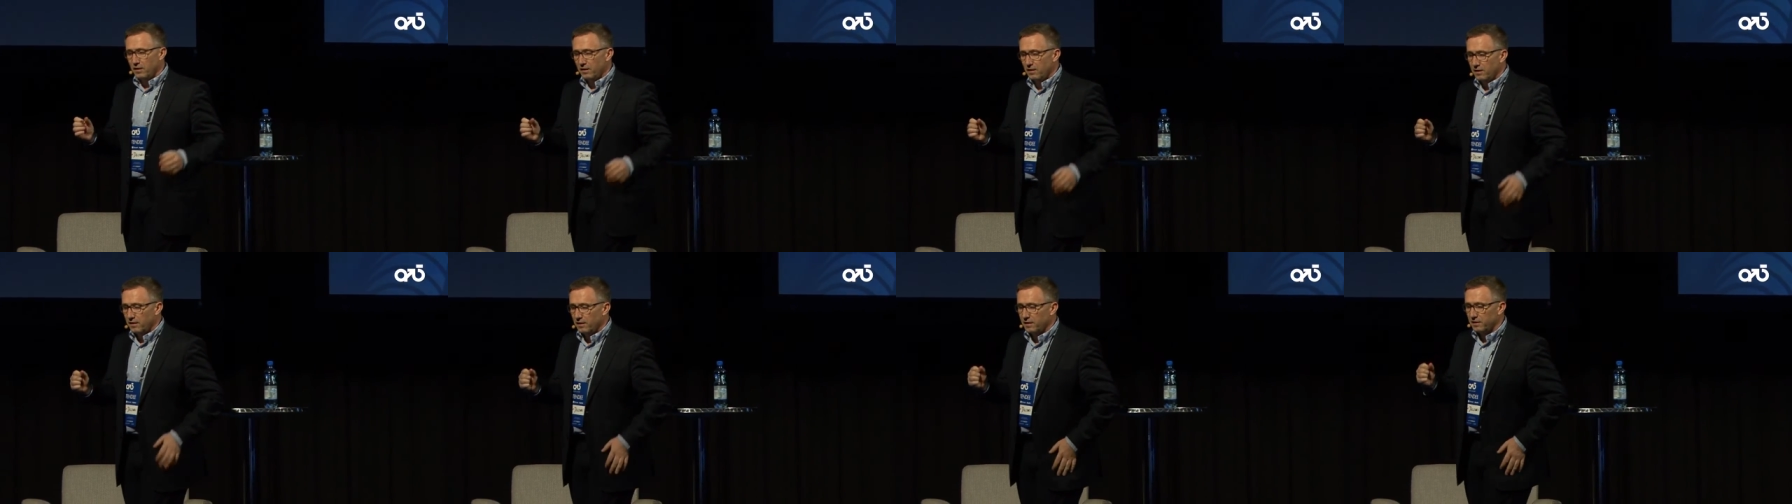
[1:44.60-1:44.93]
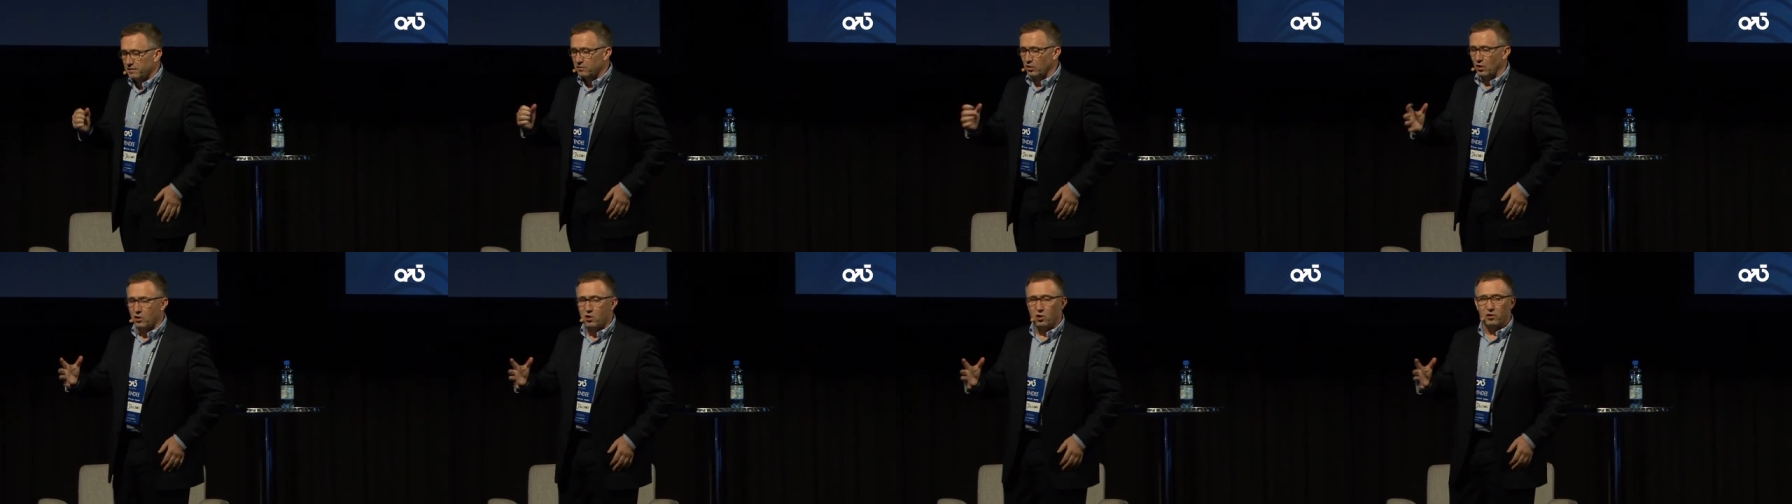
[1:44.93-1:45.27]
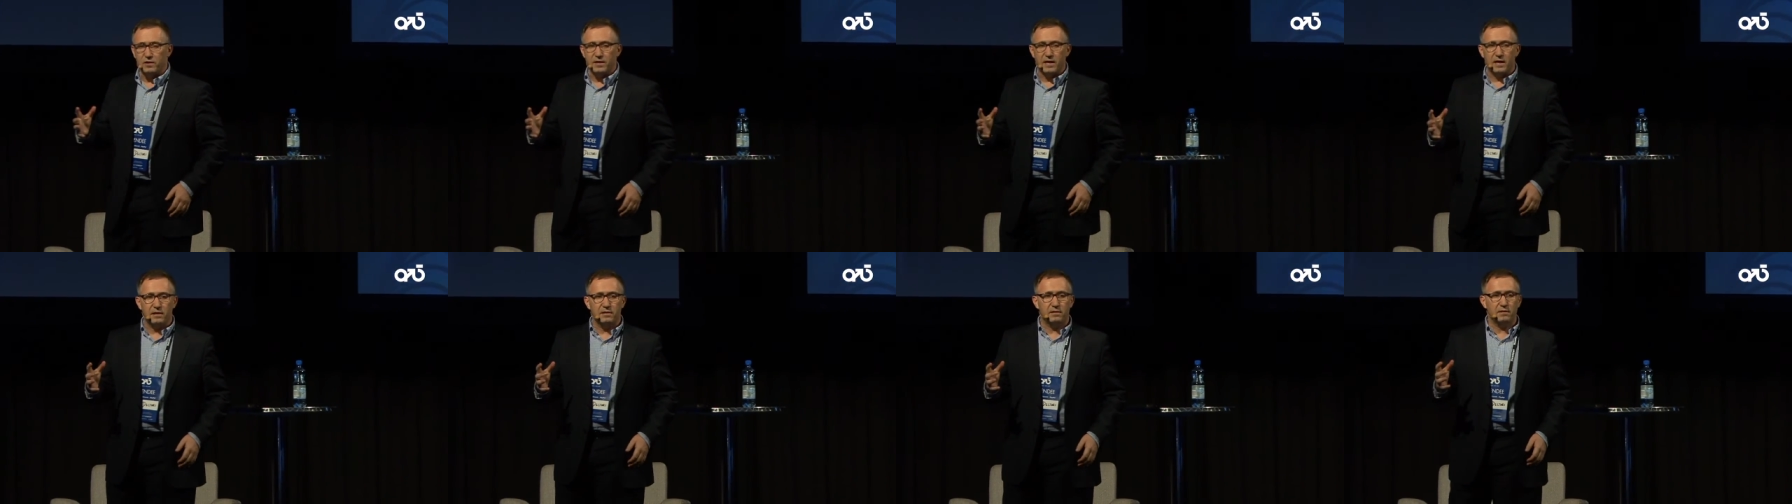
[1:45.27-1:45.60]
is to
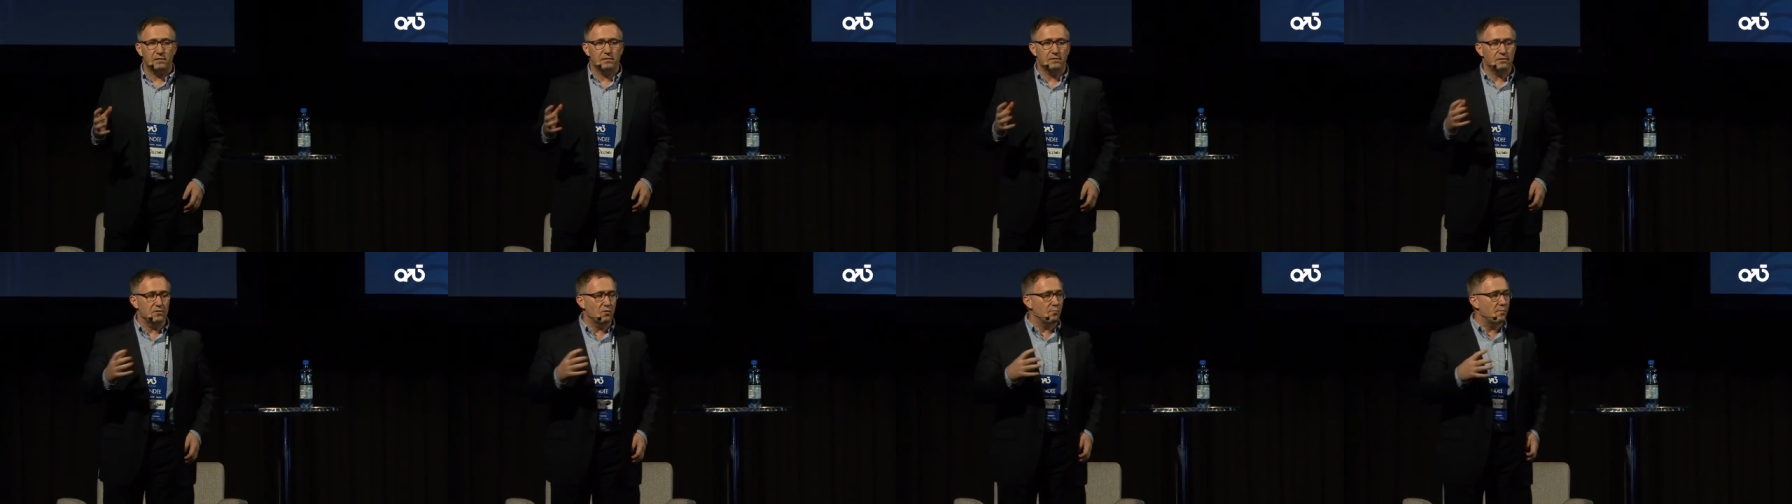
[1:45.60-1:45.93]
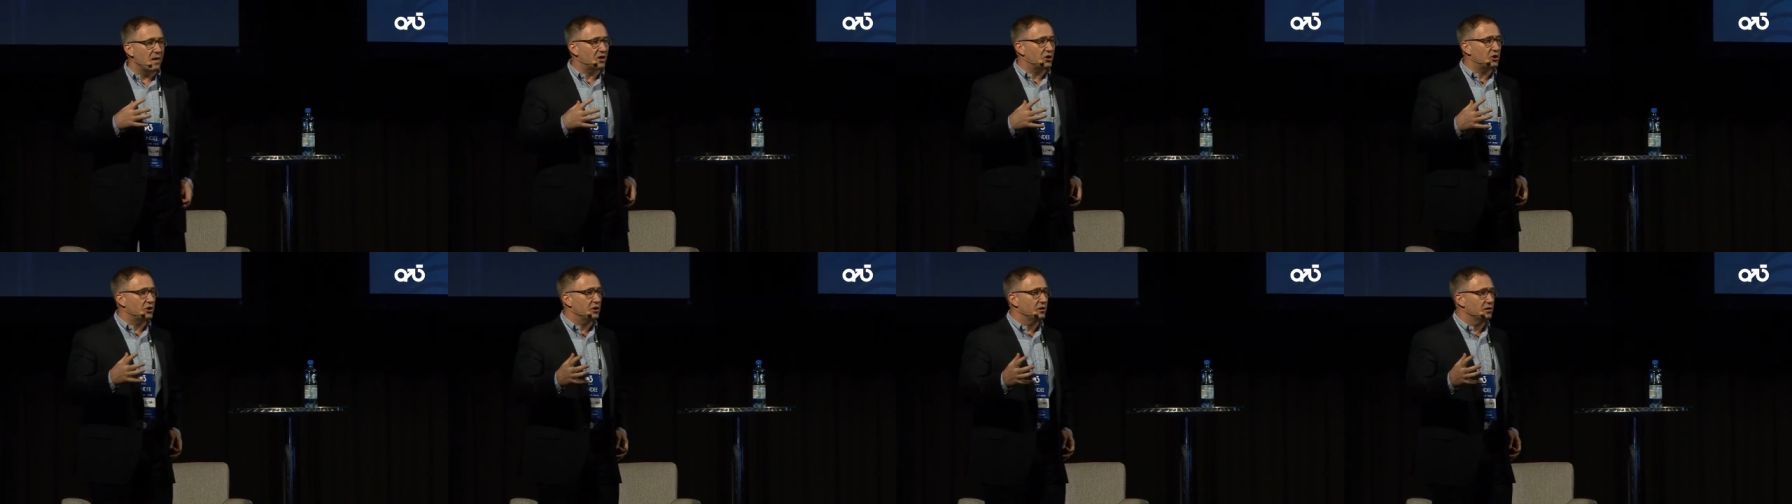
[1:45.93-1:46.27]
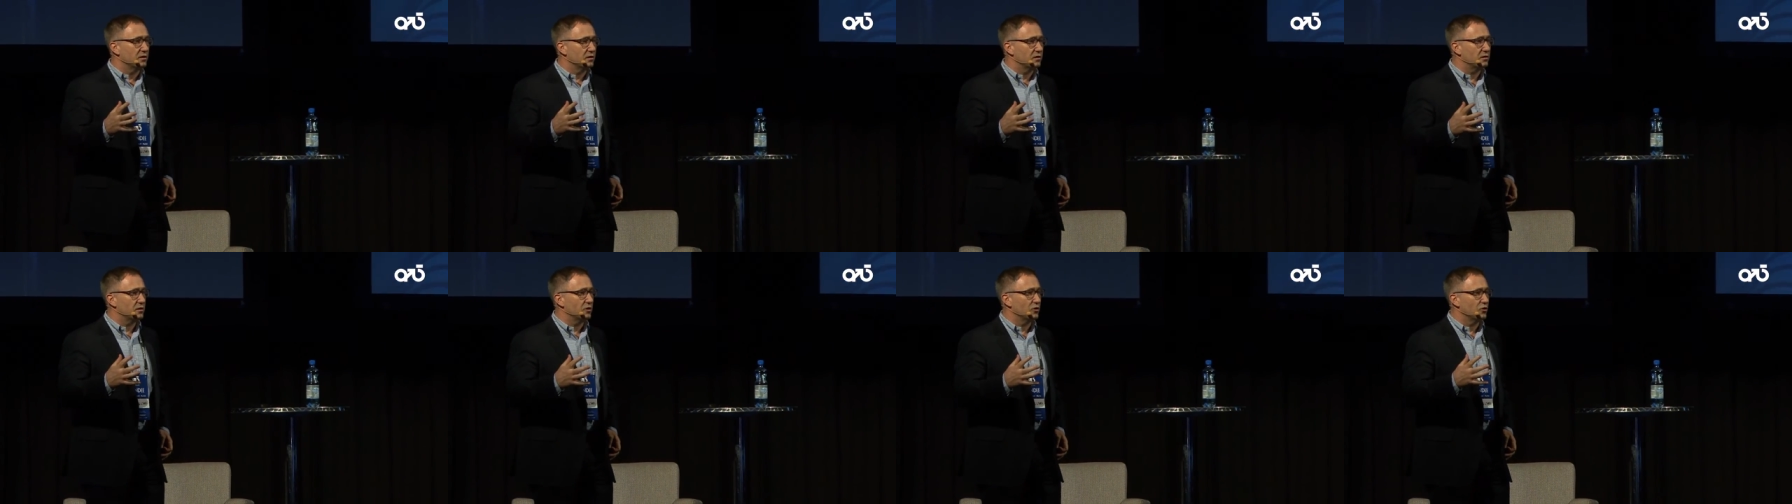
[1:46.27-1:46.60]
connect the
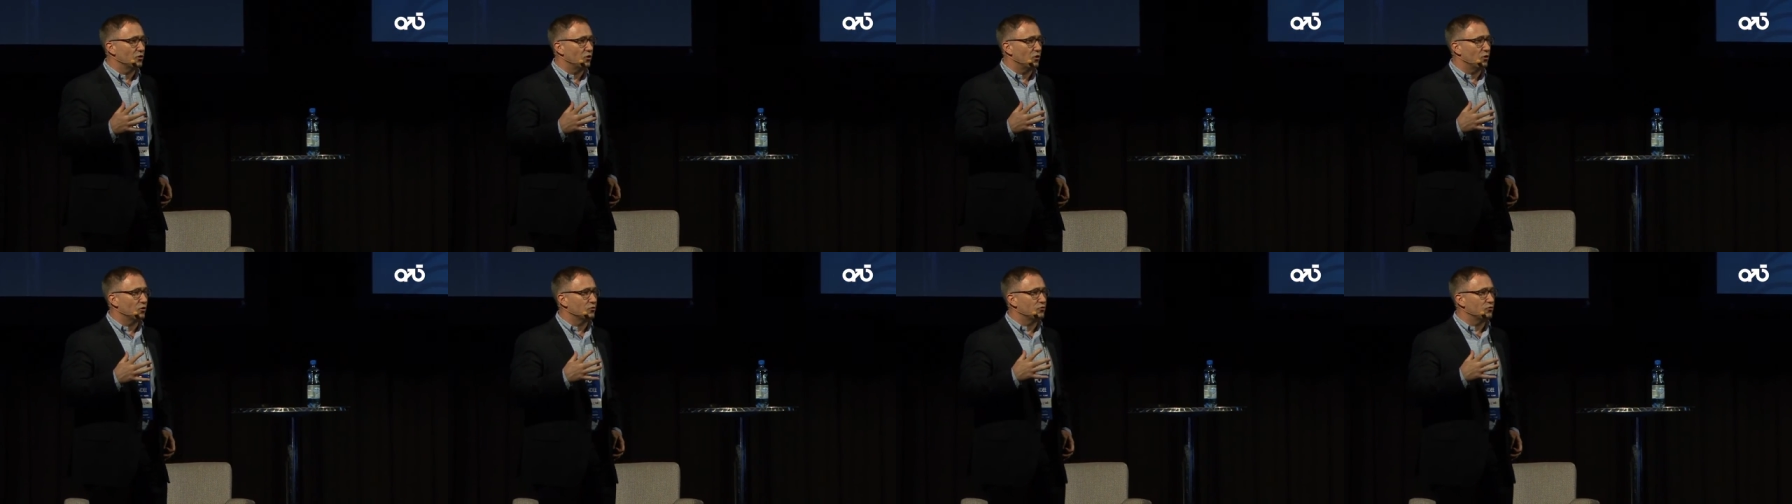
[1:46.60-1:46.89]
machines, you know,